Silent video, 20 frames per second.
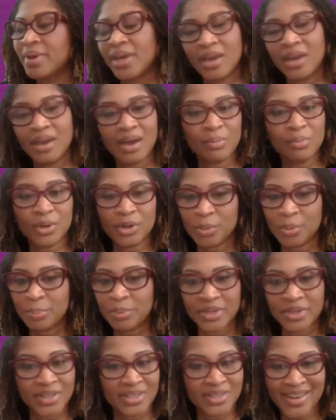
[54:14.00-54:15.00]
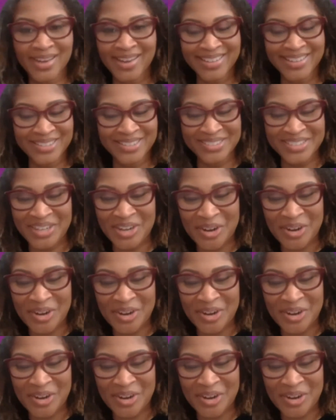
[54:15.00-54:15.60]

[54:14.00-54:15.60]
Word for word: am picking up what you're putting down.